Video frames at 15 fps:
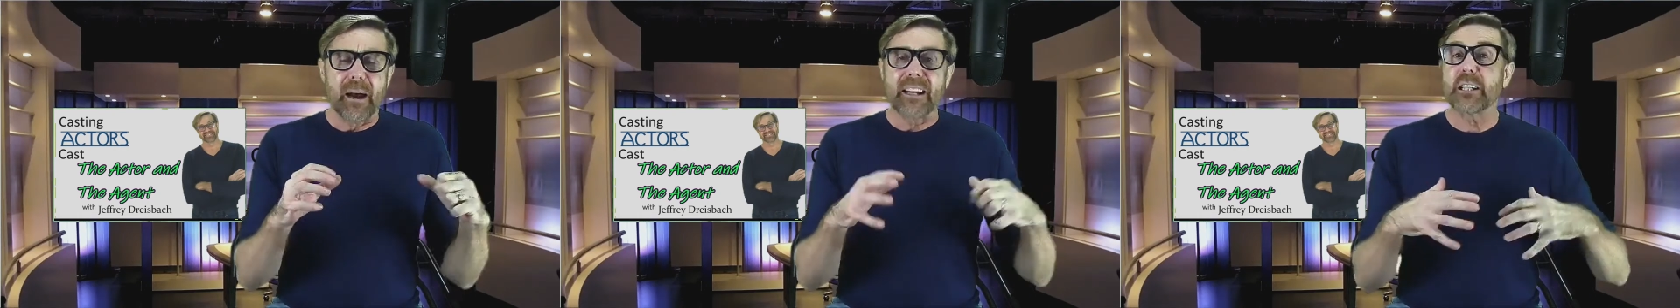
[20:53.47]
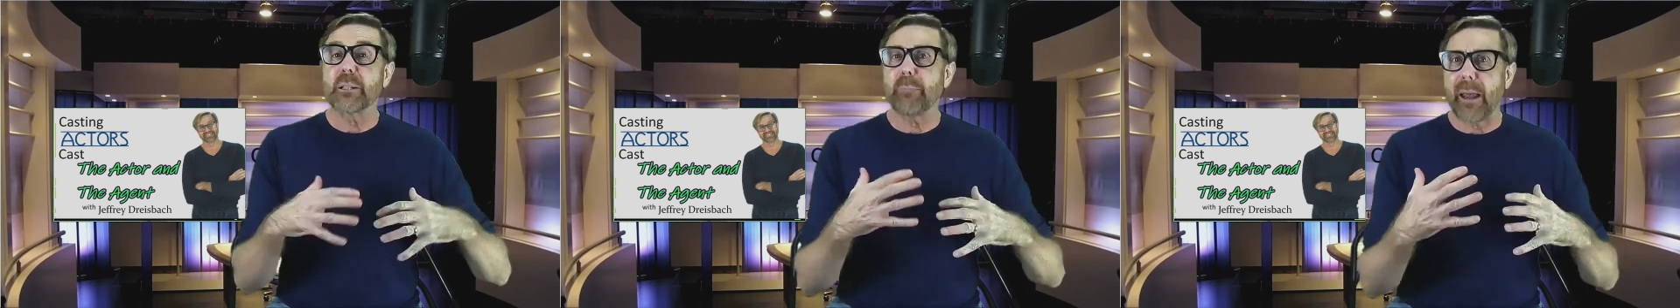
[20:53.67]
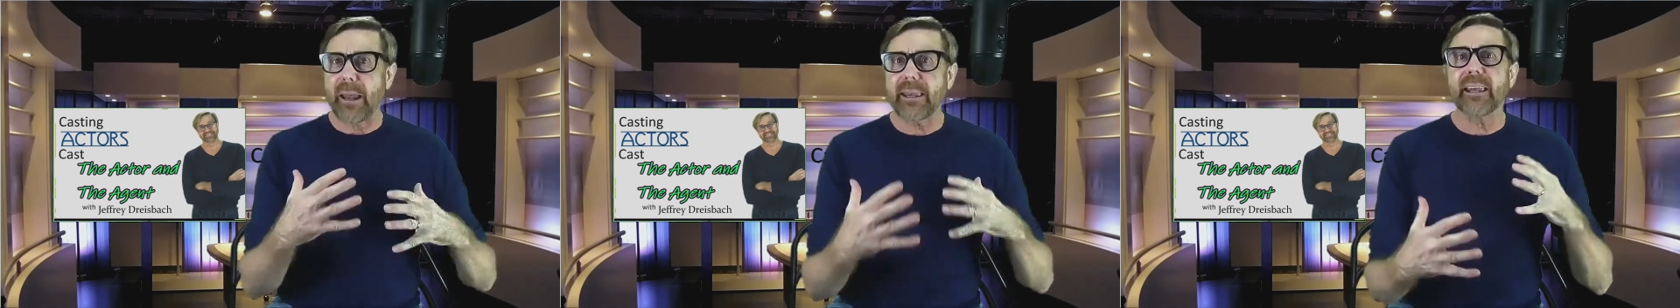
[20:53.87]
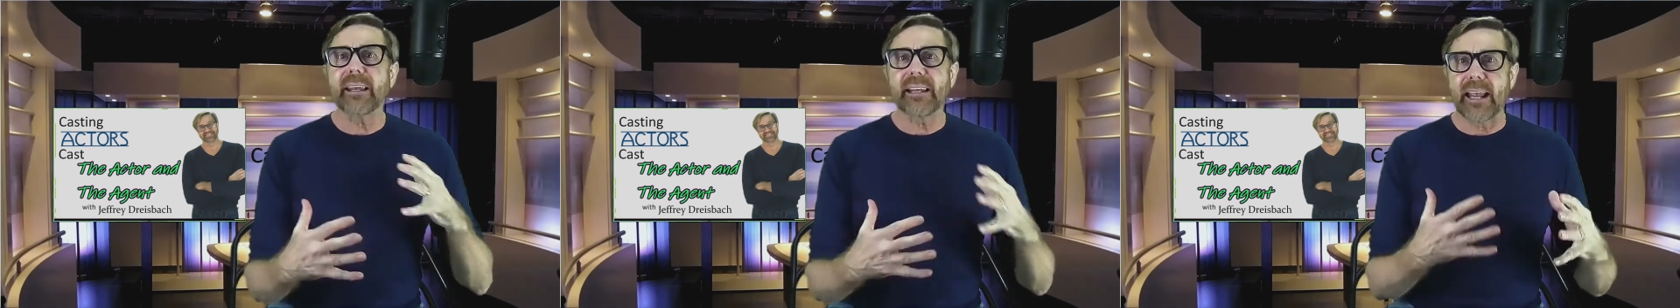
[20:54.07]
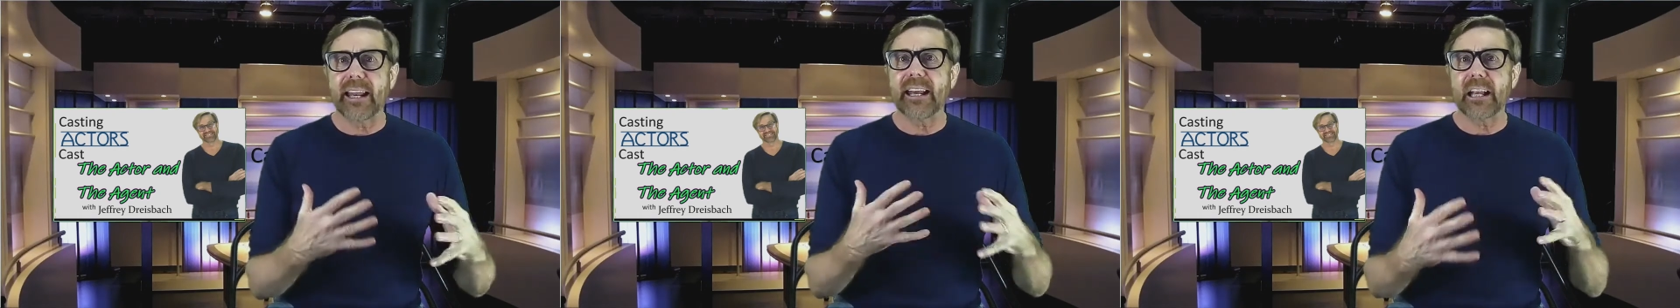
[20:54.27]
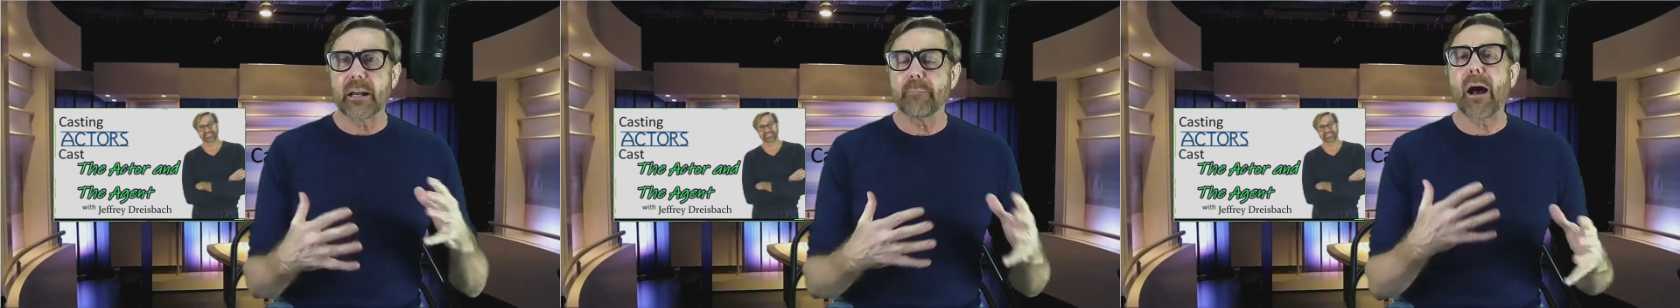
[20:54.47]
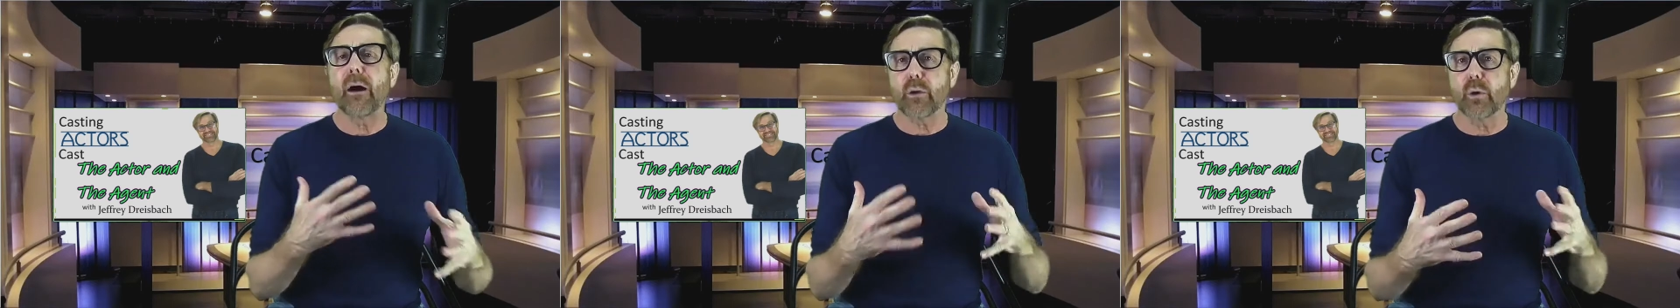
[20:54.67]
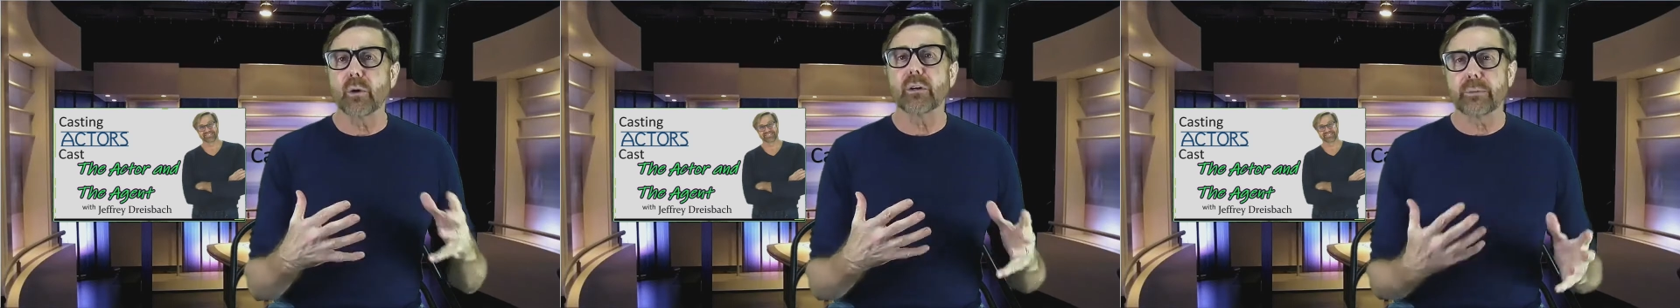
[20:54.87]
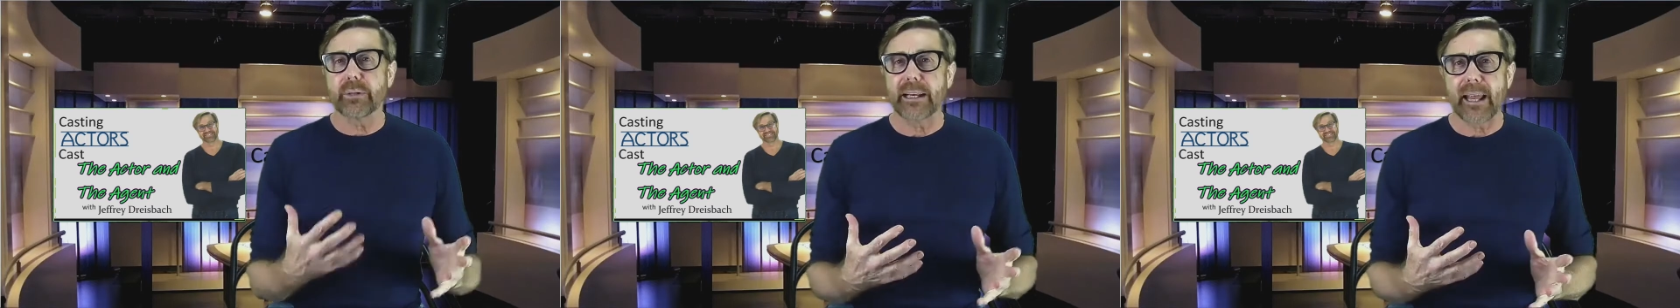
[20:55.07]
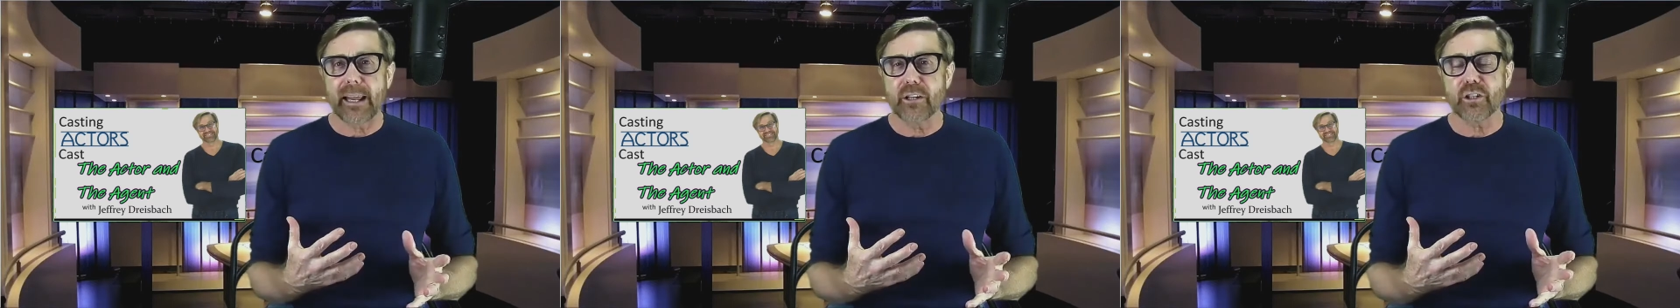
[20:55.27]
by speculating about
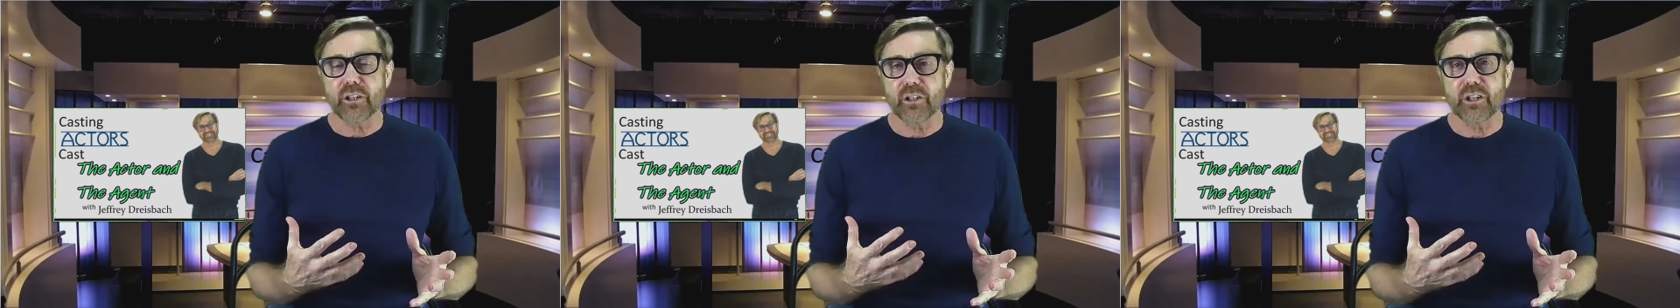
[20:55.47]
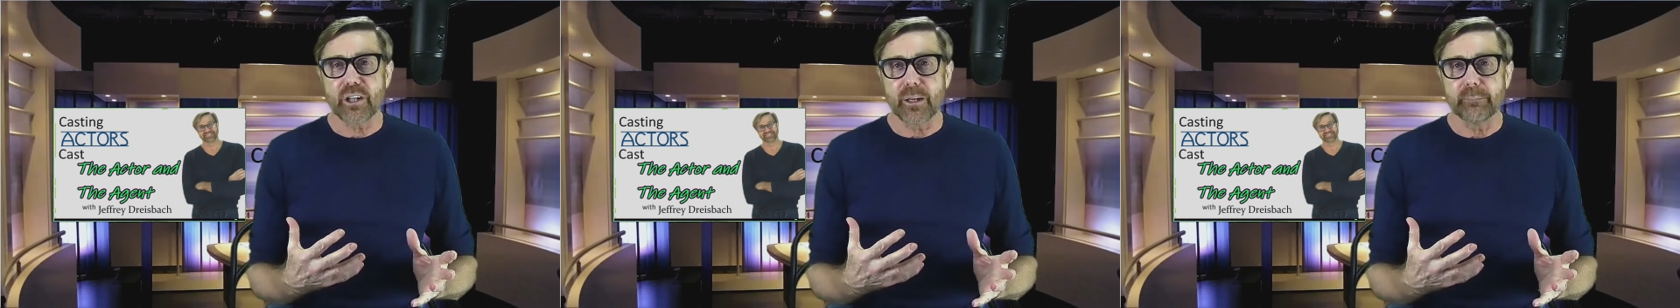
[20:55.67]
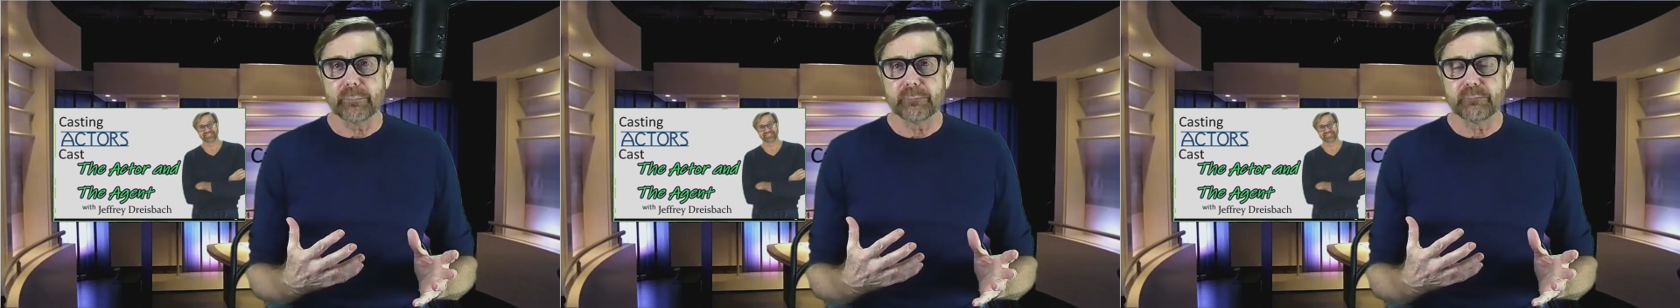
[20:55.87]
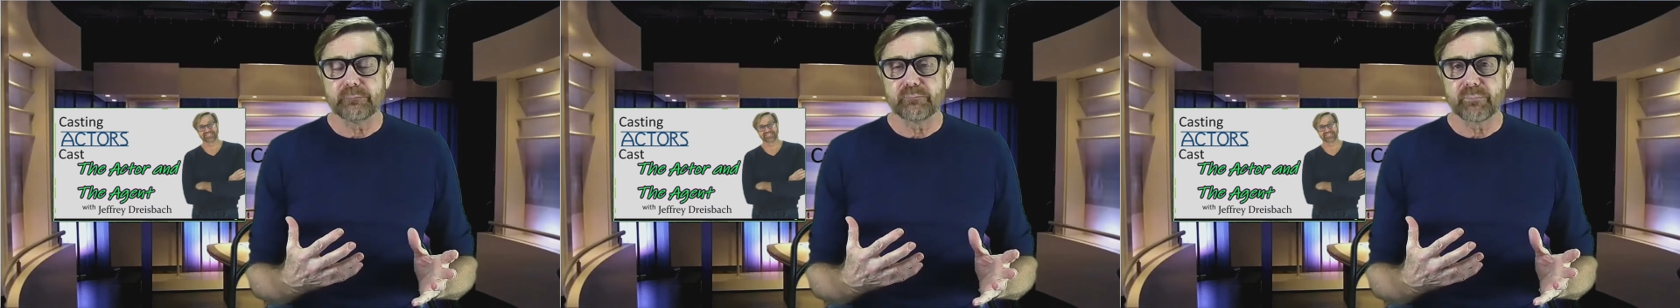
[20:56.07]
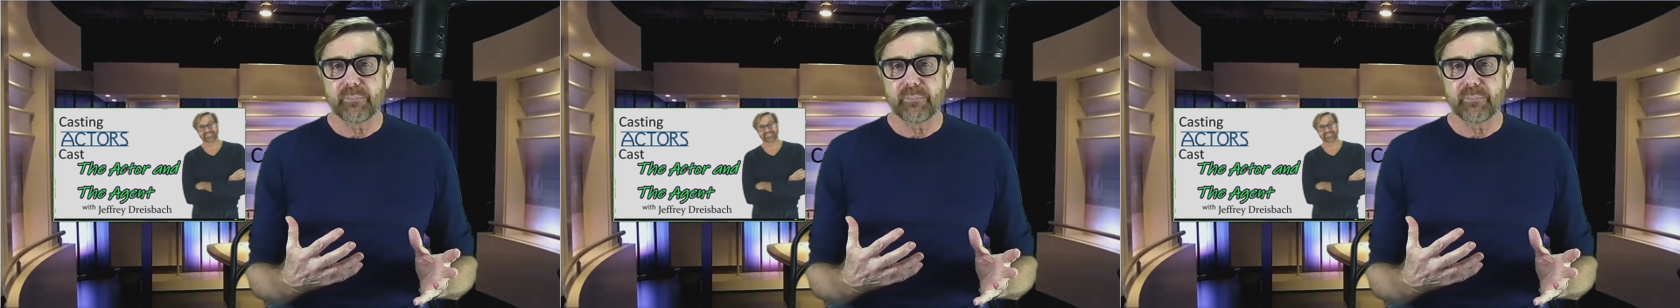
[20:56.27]
your relationship.